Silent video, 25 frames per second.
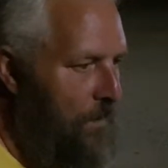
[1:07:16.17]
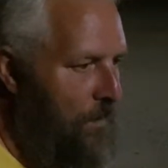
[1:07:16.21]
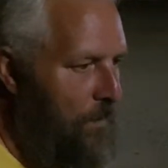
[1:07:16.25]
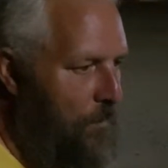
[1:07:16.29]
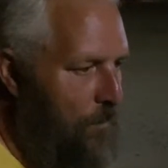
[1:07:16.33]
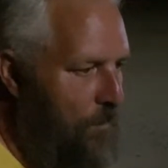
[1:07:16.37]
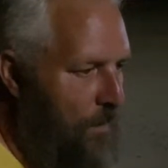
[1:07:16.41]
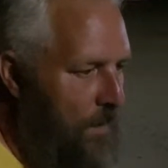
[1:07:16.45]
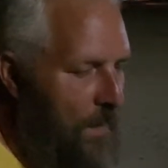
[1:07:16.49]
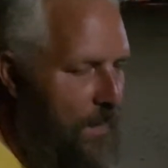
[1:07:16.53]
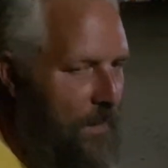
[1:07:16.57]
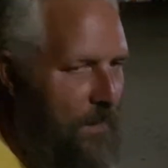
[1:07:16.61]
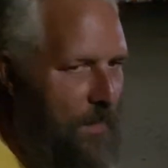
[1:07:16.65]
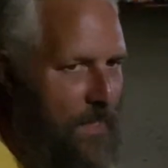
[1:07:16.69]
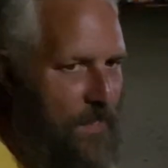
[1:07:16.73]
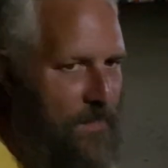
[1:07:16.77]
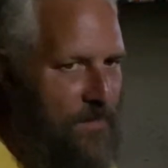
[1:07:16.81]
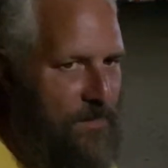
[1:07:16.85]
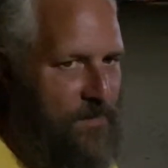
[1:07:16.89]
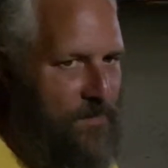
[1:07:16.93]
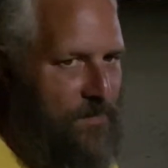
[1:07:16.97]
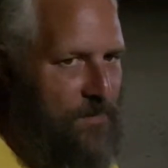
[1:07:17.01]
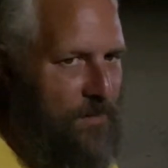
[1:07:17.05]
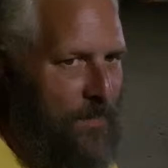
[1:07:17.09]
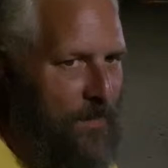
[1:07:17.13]
Would I
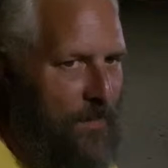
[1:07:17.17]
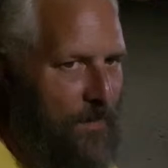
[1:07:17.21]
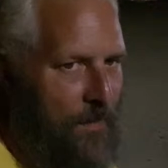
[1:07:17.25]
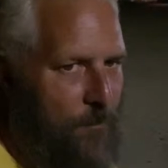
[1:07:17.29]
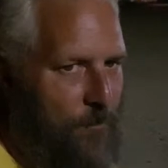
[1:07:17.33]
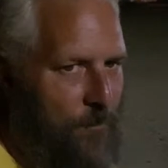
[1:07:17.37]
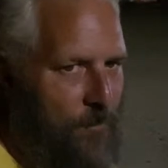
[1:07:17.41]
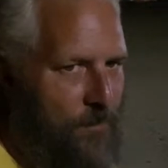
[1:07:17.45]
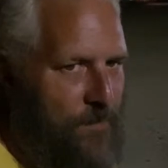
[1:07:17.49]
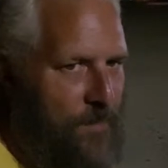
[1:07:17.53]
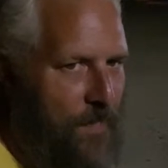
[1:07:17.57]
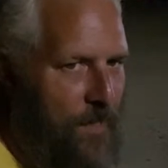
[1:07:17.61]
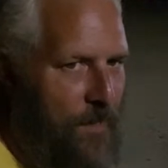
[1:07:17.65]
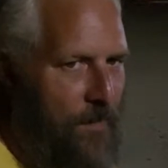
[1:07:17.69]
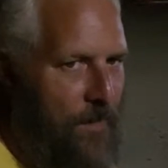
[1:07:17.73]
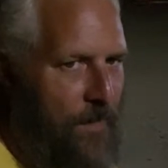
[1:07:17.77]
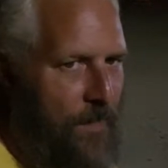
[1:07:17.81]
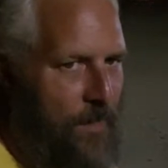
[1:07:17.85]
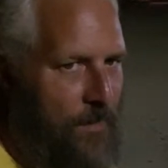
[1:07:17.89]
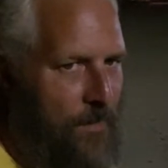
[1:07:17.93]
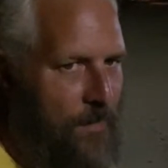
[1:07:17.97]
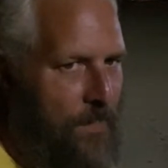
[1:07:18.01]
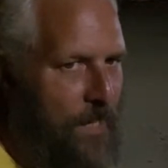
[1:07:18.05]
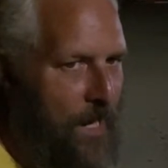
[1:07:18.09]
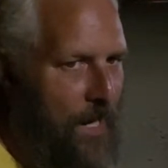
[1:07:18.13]
like to see a
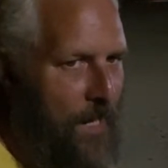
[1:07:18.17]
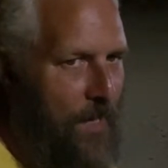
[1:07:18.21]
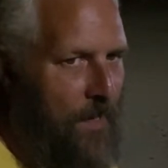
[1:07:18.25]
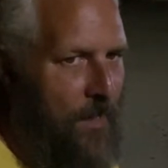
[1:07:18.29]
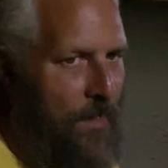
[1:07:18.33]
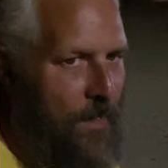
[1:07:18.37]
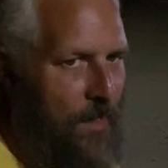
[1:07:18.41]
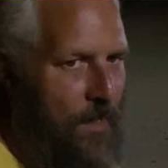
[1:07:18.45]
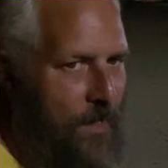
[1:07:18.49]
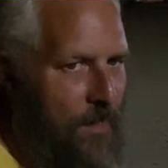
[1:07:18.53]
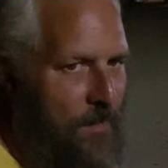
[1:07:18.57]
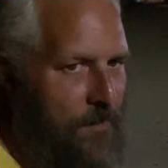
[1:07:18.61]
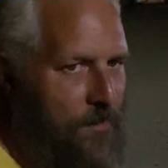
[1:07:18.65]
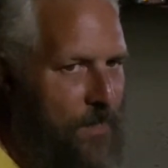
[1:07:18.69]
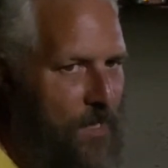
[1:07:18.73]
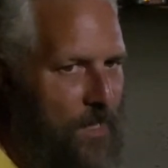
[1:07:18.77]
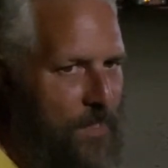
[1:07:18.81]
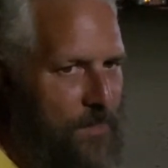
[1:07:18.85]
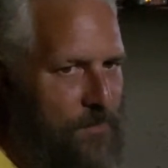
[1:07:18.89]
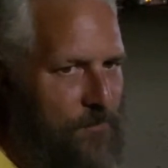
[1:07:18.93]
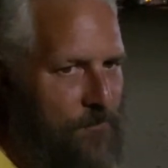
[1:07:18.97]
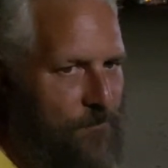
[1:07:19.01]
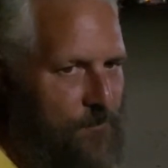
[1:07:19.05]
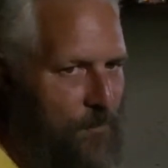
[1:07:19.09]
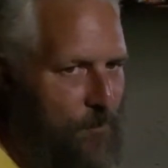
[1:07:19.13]
Libertarian
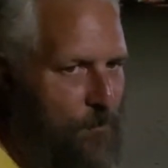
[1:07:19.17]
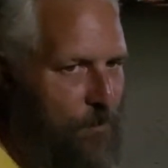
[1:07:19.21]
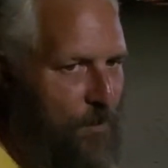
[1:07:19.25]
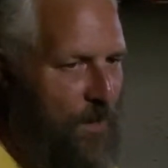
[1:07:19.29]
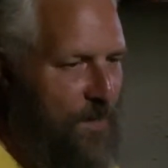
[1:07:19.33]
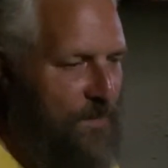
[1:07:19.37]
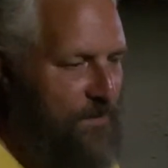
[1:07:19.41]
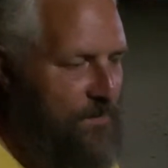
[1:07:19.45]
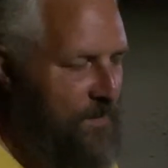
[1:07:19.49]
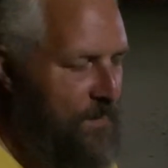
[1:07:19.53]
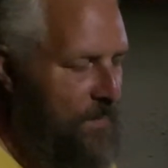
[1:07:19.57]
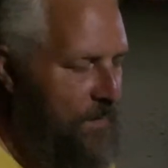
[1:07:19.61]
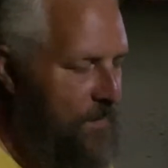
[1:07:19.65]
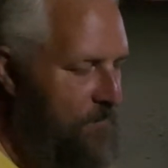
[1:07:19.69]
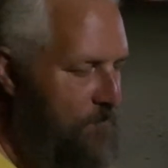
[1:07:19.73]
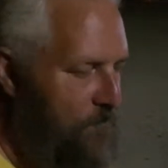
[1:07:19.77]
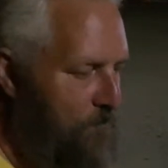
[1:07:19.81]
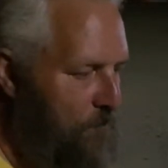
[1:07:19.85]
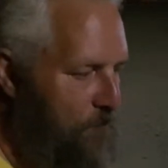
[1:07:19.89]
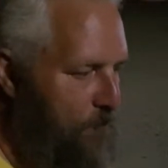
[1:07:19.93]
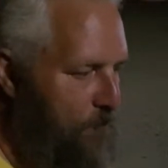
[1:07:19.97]
candidate for president?